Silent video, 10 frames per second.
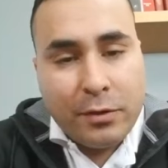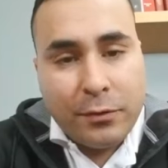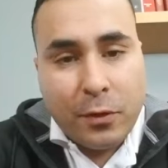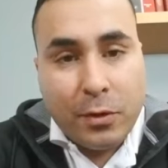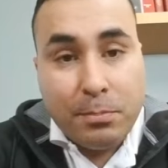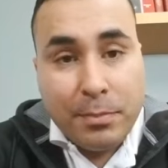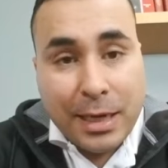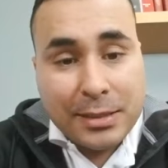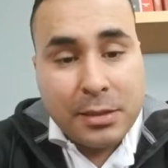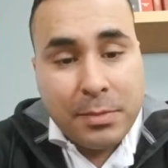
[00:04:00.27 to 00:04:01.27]
for
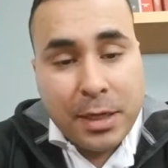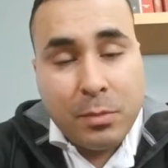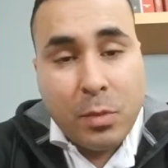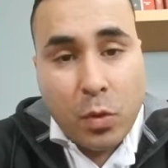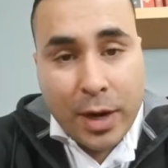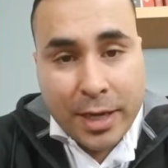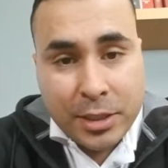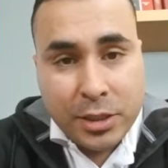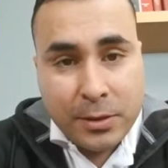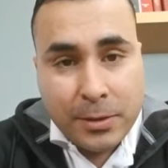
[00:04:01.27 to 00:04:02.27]
less than minimum
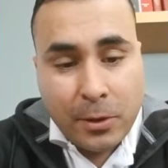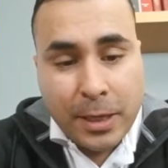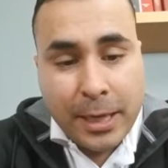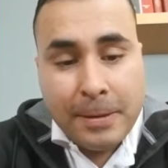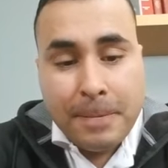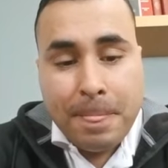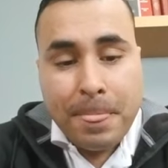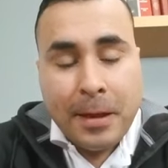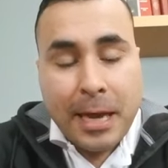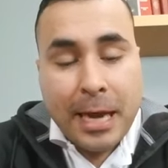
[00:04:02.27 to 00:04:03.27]
wage, okay?
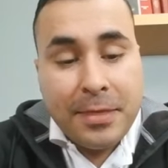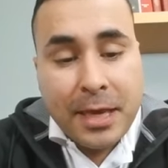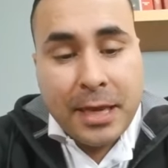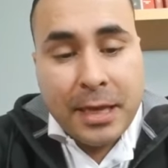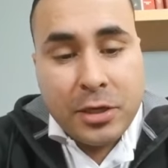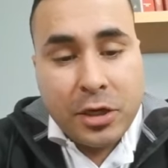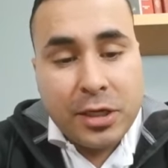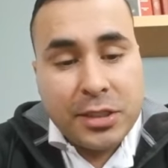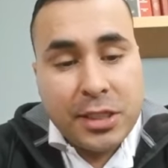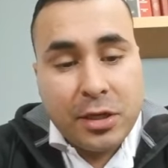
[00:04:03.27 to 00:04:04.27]
And then you're going
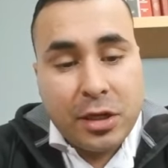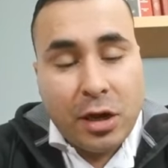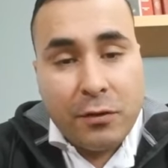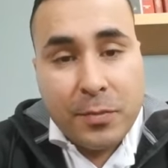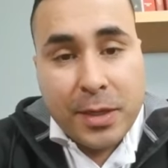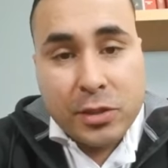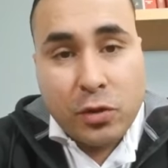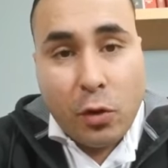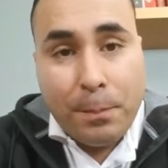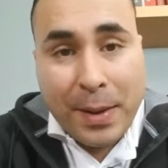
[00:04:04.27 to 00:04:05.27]
to see the governments
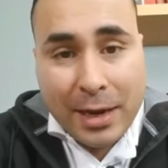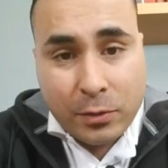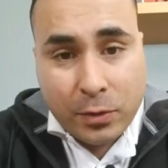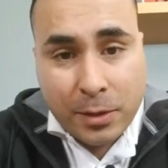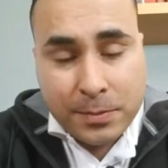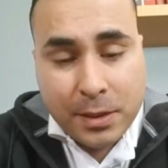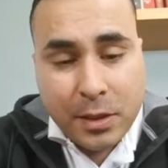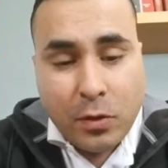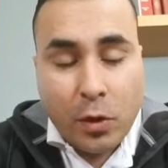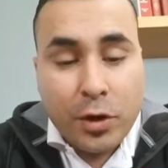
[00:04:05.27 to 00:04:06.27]
go bankrupt,
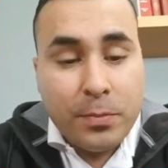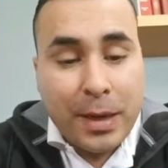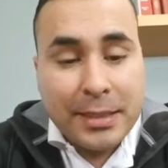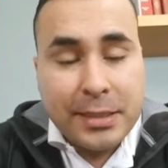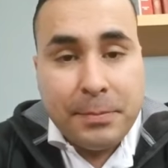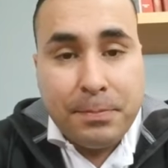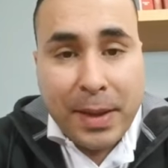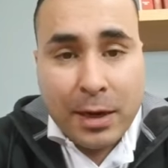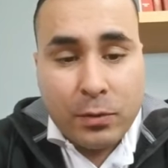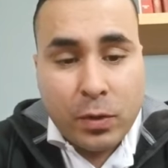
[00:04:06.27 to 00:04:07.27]
or you might see
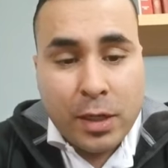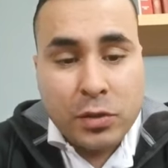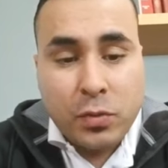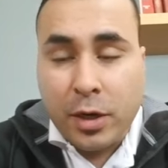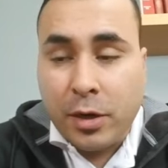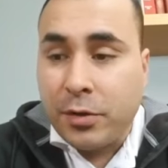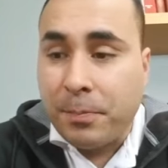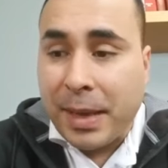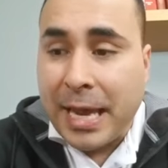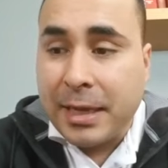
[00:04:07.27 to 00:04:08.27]
bank runs where the
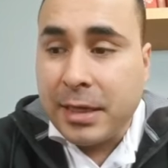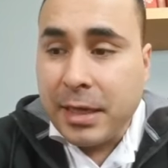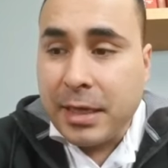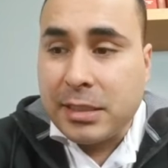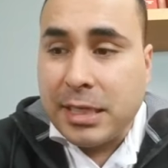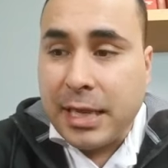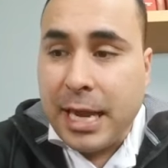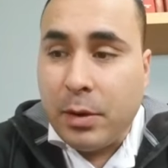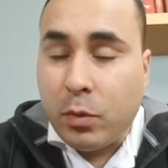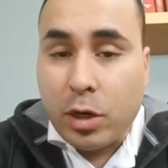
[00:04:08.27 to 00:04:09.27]
bank is saying,
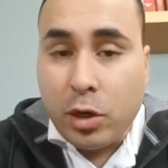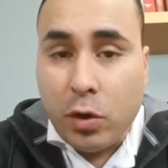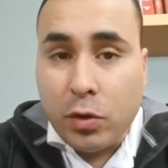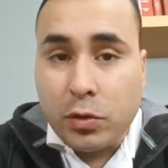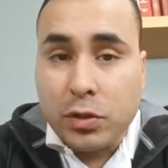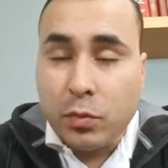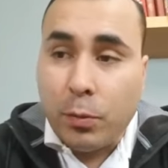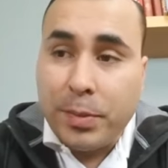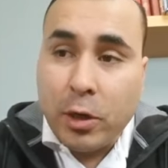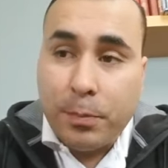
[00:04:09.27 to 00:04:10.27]
hey, we're closed. We'll
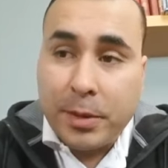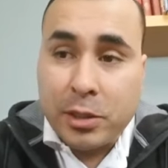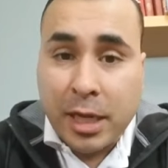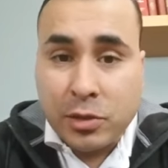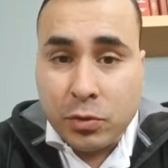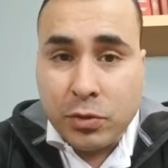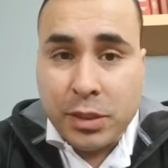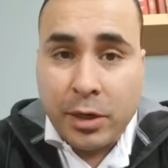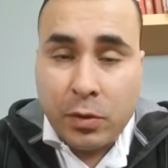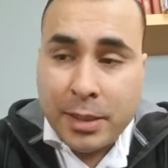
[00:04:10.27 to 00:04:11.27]
be open on
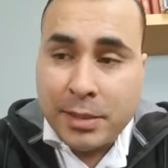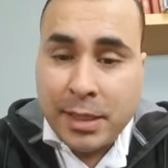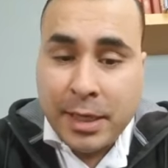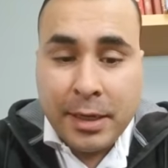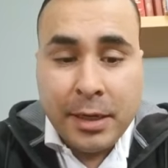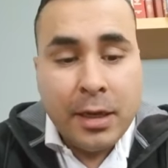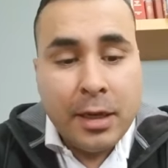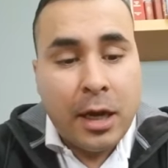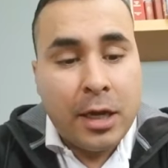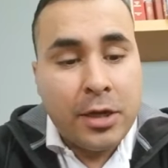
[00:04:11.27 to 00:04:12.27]
Tuesday or Wednesday.
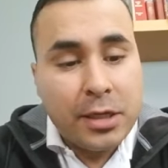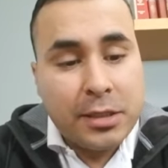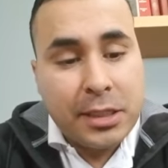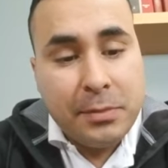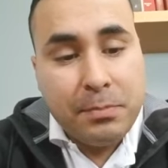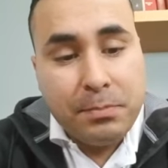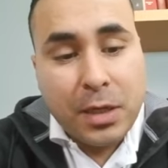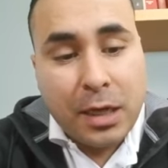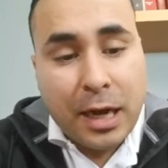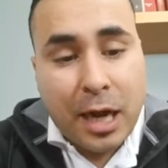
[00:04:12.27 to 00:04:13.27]
You're going to see
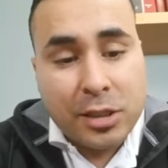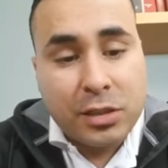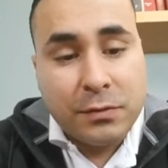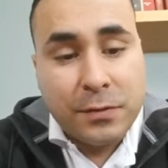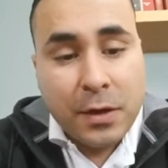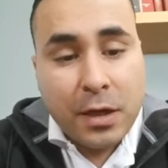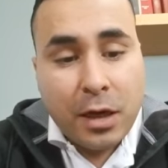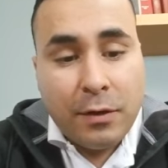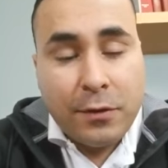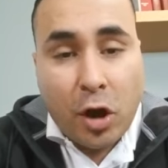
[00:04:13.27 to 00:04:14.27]
the cost
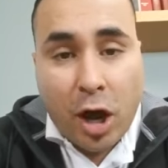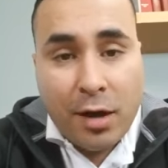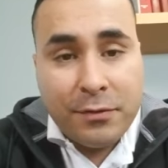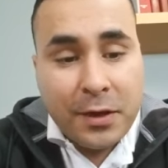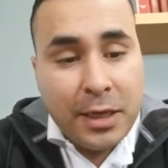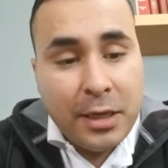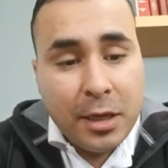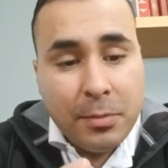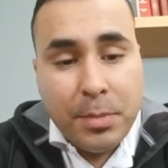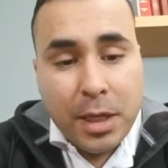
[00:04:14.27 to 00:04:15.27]
of
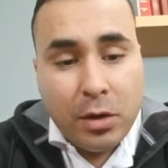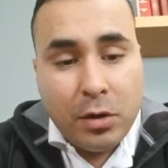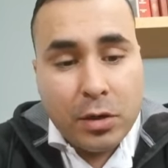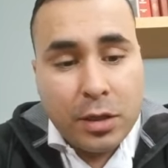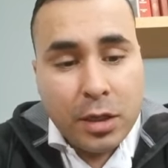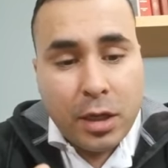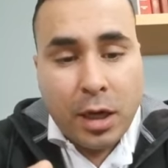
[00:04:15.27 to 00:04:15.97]
coffee, milk,